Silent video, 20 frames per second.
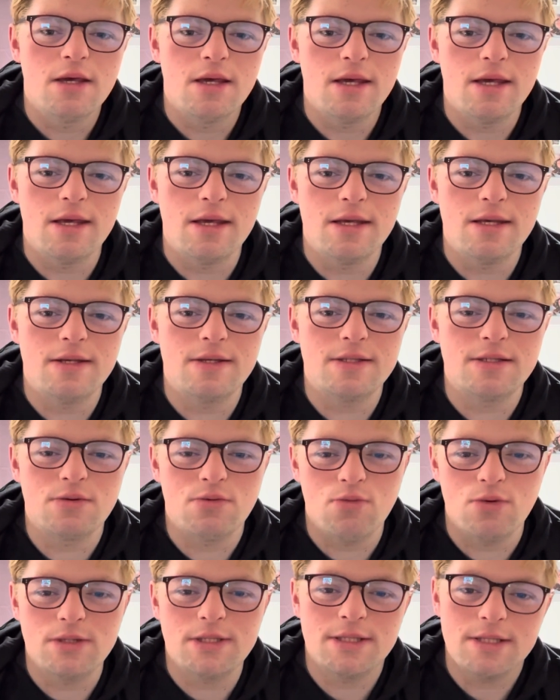is
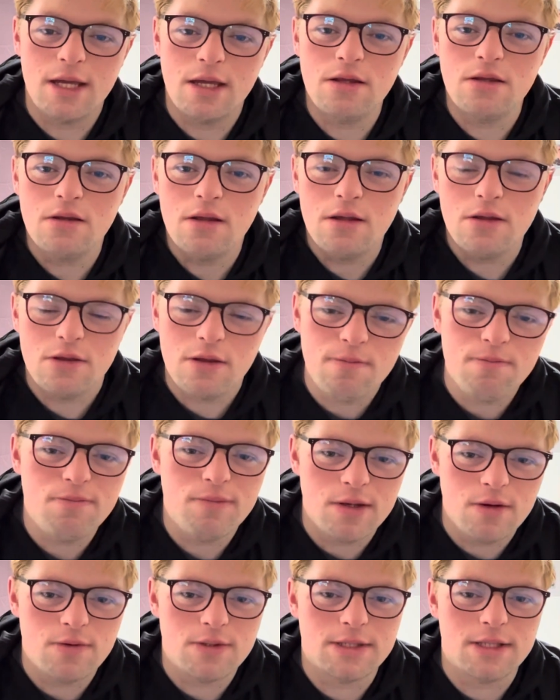once again the
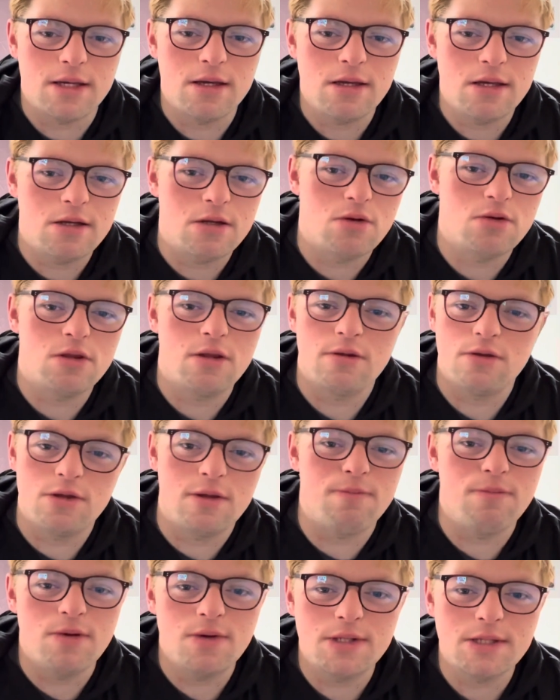music. You know, the,
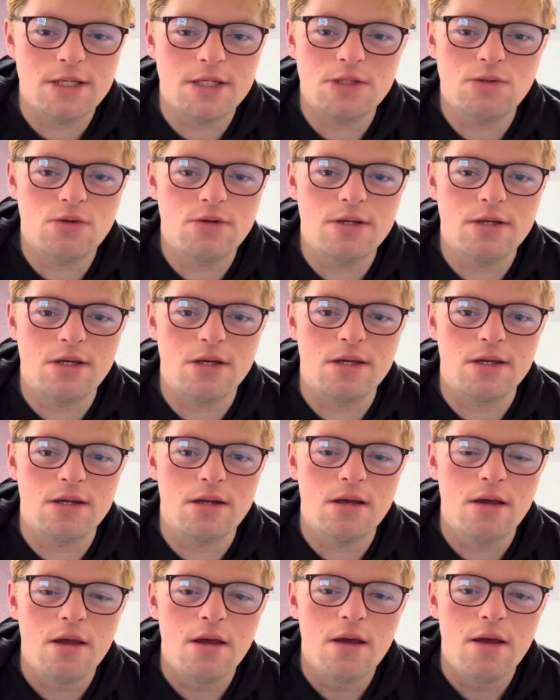the music is really good.